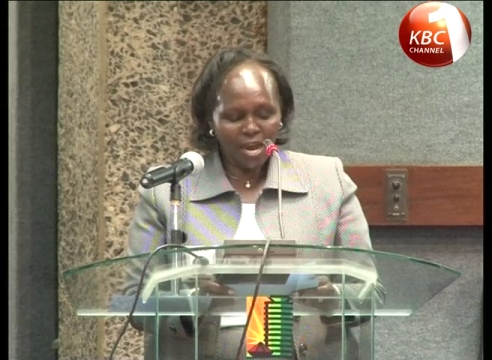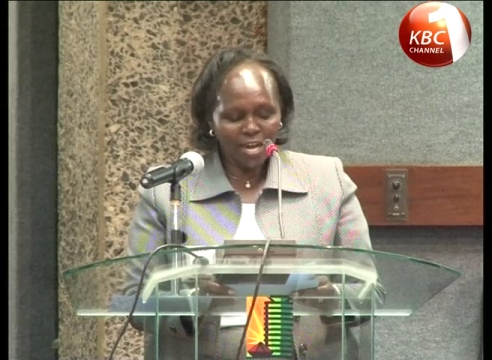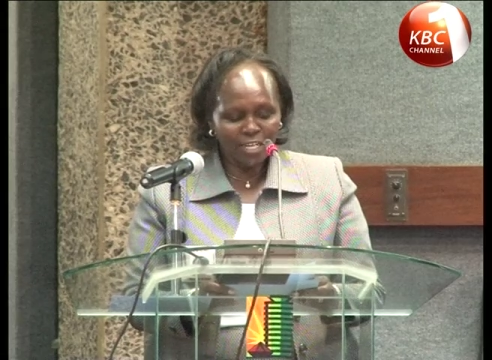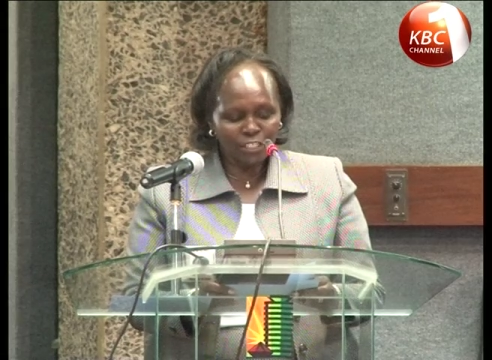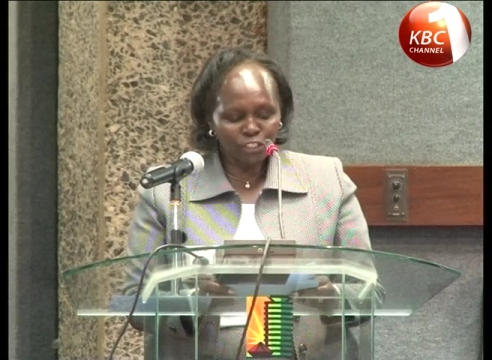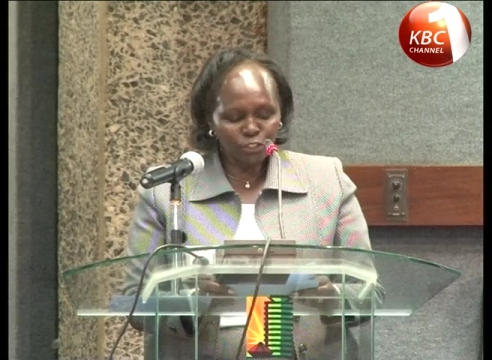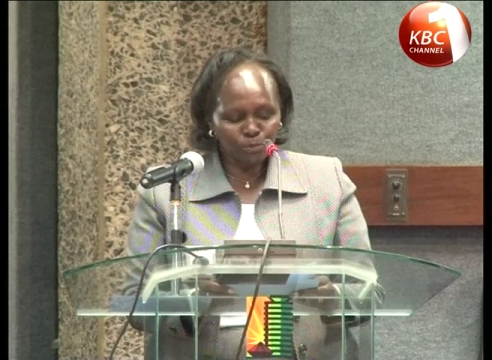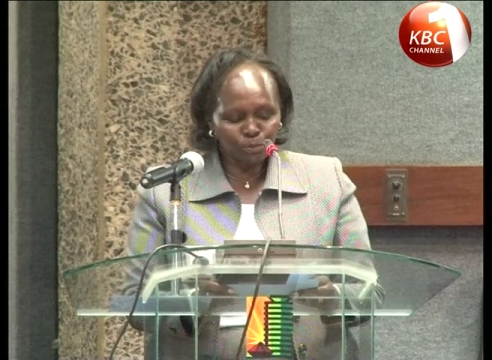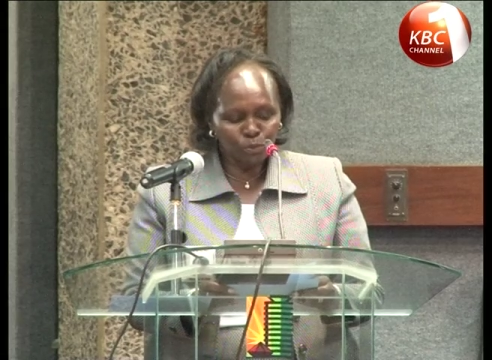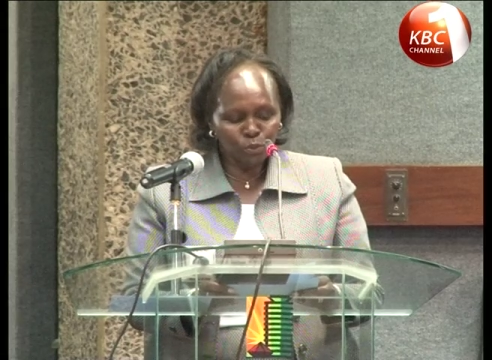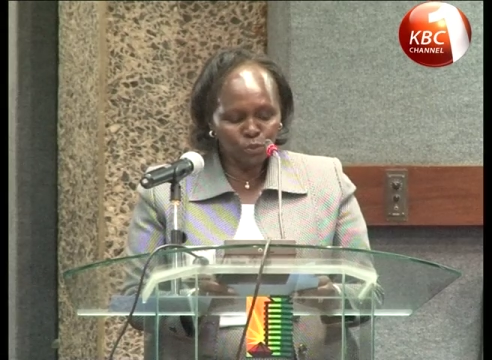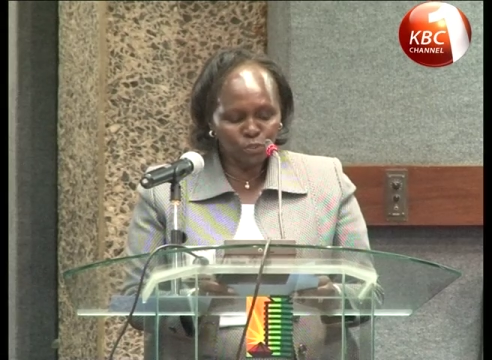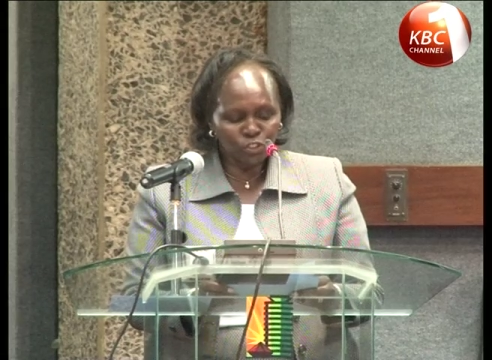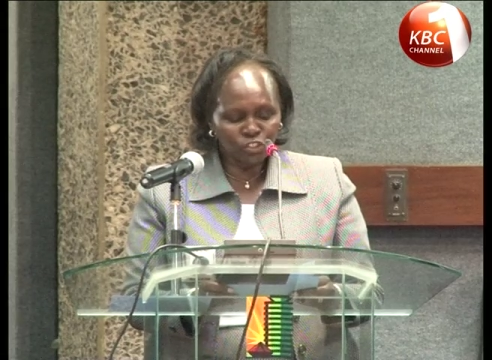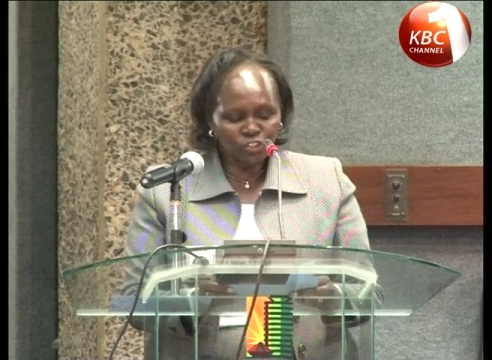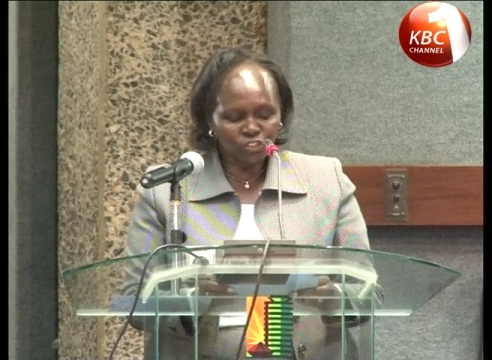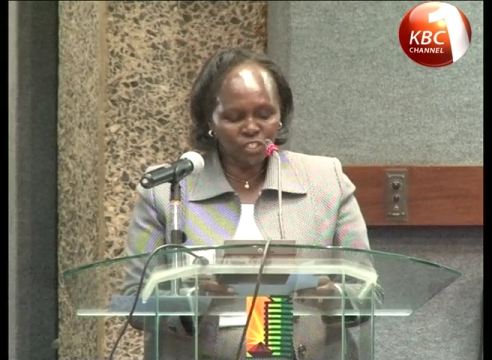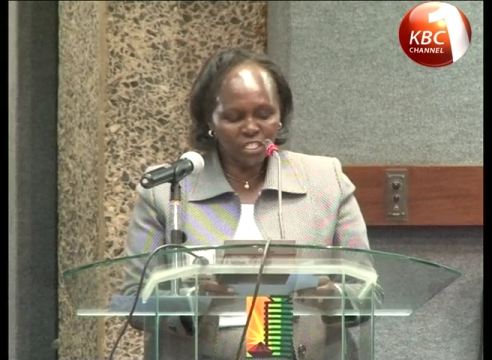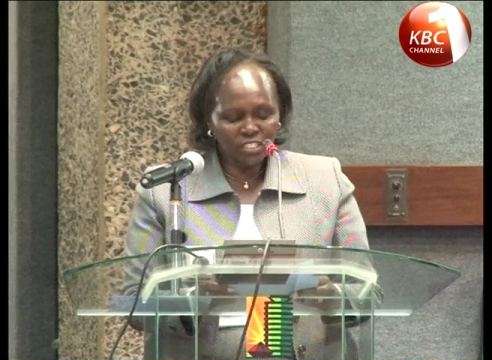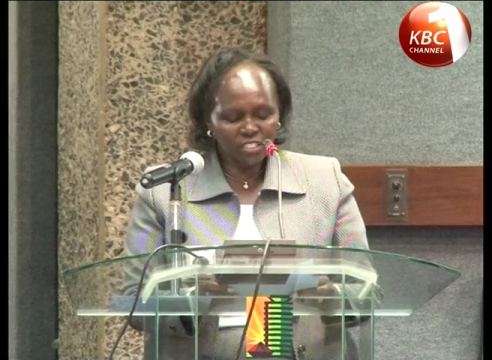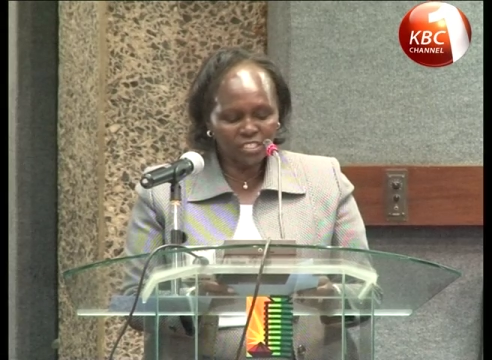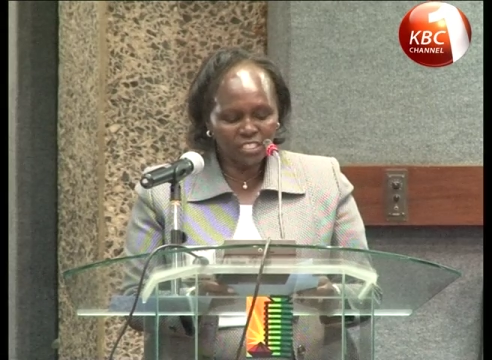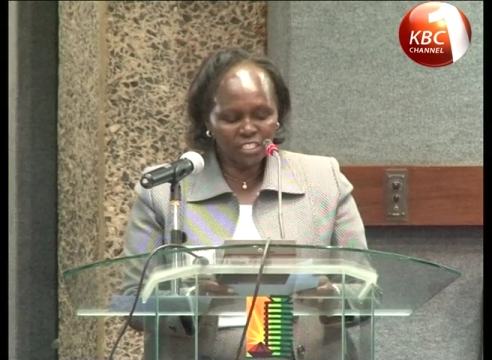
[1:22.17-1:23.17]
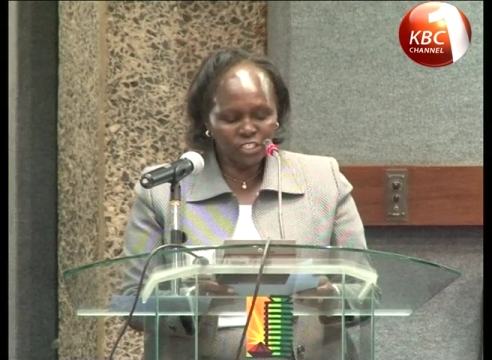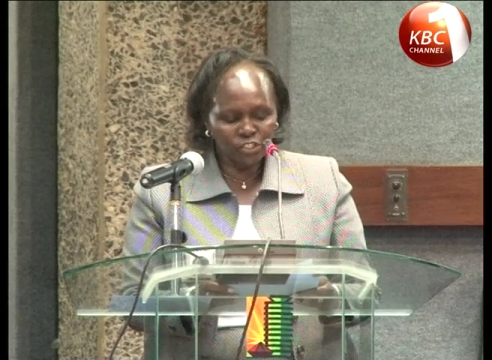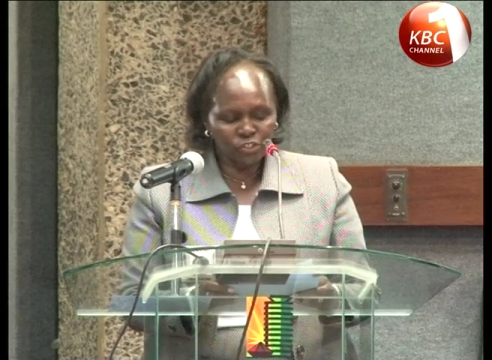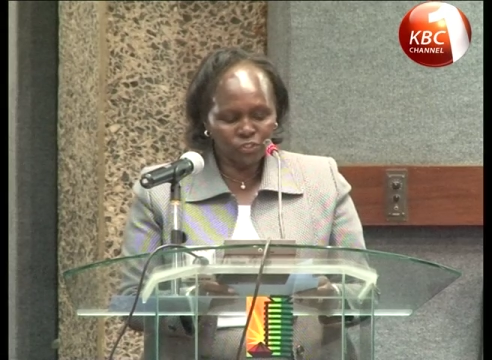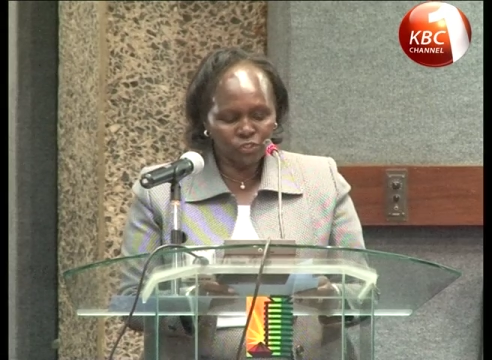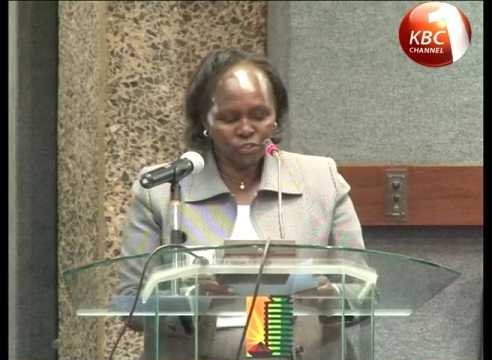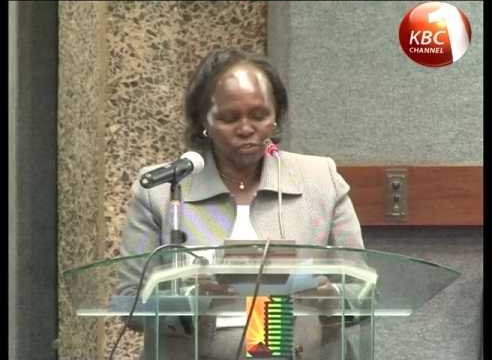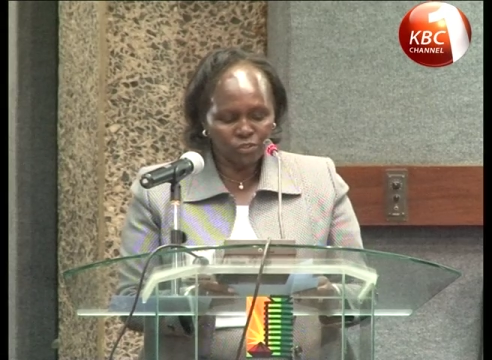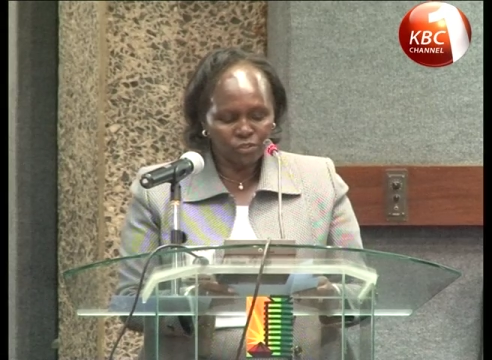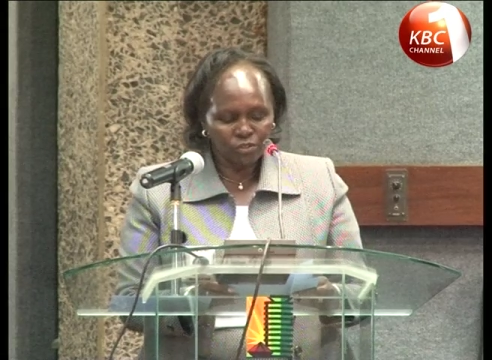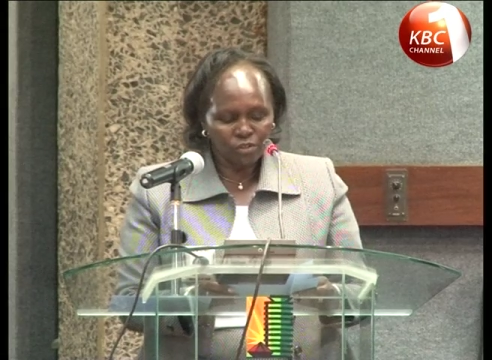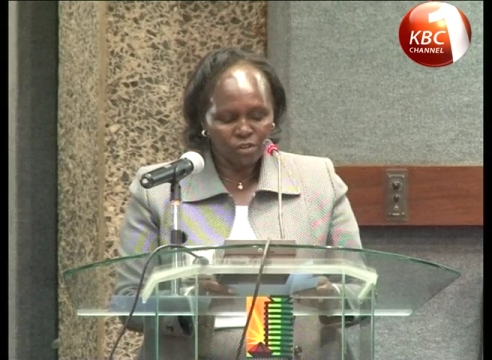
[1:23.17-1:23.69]
a smooth
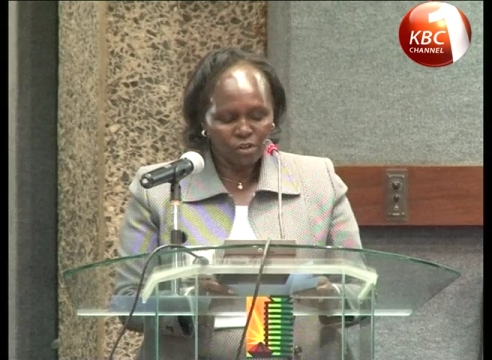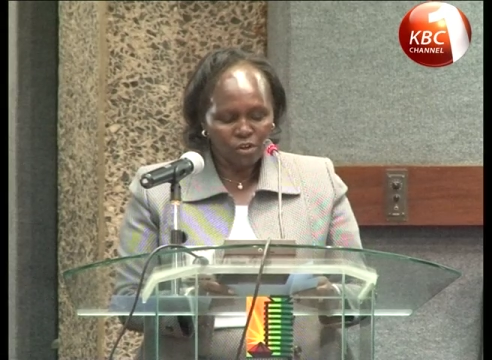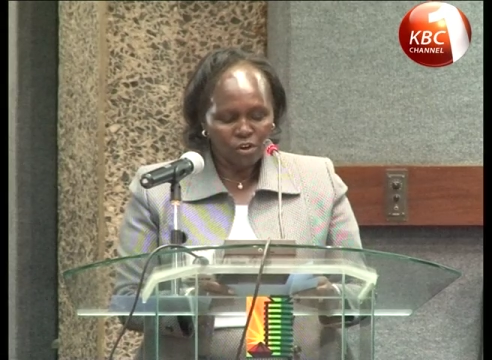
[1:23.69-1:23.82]
transition